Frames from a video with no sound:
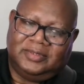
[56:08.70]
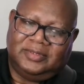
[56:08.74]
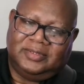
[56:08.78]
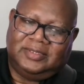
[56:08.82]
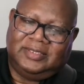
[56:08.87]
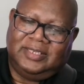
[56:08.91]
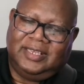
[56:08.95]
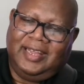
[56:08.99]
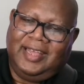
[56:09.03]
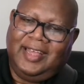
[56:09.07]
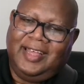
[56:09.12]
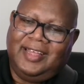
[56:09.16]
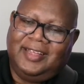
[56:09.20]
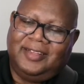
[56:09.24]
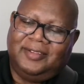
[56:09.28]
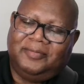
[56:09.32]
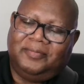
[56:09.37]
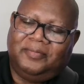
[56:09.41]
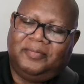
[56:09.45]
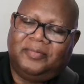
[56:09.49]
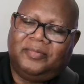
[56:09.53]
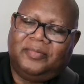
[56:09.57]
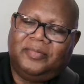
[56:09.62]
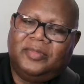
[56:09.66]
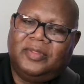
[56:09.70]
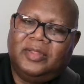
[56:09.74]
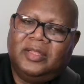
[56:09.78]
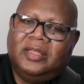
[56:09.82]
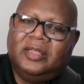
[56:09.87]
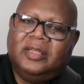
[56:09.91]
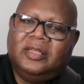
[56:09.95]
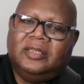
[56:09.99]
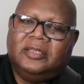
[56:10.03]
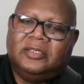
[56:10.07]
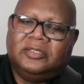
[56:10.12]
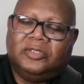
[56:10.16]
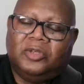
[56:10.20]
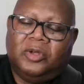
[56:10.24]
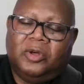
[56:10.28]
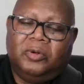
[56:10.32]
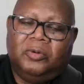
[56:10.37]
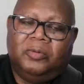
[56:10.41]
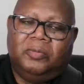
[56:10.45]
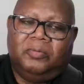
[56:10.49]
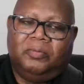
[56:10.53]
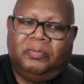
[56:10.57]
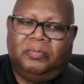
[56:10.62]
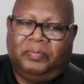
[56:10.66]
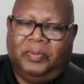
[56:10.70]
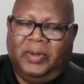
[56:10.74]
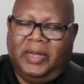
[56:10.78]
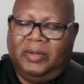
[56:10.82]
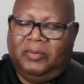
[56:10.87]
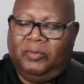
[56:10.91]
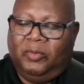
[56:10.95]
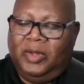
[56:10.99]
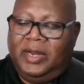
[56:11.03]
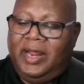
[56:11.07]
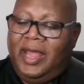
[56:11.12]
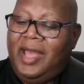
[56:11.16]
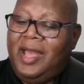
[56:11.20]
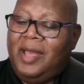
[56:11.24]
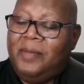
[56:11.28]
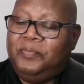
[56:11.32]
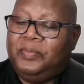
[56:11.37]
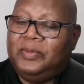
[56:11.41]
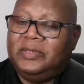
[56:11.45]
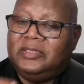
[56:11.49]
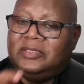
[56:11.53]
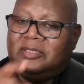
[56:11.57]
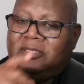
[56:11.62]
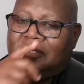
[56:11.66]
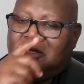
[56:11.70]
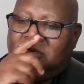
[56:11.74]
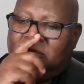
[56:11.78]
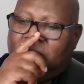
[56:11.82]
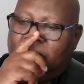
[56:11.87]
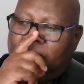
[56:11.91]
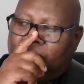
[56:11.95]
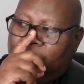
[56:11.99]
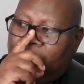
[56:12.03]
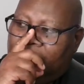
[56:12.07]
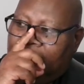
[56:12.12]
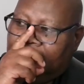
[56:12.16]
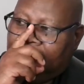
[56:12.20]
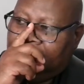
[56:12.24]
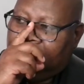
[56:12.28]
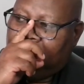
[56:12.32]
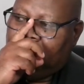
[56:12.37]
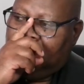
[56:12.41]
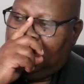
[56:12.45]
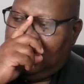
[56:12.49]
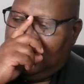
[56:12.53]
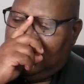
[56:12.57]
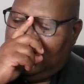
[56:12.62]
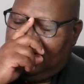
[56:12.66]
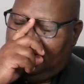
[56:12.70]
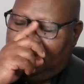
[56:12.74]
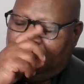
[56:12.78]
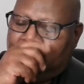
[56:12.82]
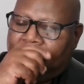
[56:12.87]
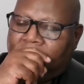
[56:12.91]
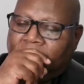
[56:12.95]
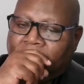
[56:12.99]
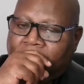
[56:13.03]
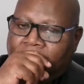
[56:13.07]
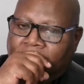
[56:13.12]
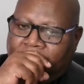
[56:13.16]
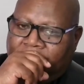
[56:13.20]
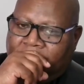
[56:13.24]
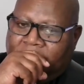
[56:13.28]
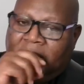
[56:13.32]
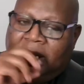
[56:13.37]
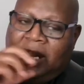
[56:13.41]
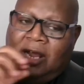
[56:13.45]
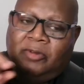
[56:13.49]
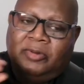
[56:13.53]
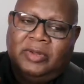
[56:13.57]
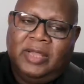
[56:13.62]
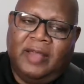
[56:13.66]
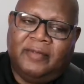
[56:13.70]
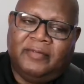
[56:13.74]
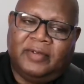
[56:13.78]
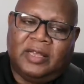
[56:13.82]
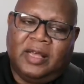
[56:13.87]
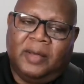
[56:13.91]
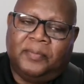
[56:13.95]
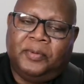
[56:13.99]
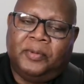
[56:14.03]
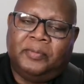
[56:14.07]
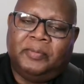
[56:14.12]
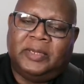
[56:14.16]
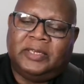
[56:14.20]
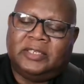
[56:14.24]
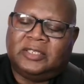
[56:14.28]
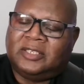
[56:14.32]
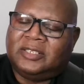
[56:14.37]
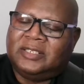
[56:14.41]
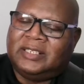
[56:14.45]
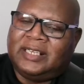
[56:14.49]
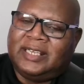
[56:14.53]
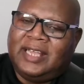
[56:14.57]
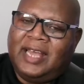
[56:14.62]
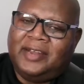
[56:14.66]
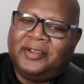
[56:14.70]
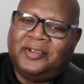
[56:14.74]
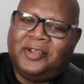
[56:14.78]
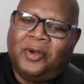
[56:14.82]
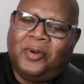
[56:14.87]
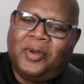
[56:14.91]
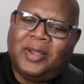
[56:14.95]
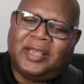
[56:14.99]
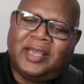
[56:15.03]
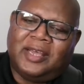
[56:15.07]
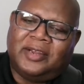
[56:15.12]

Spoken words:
See that? So, but what happens when I do that, and I only have a couple minutes because I gotta go.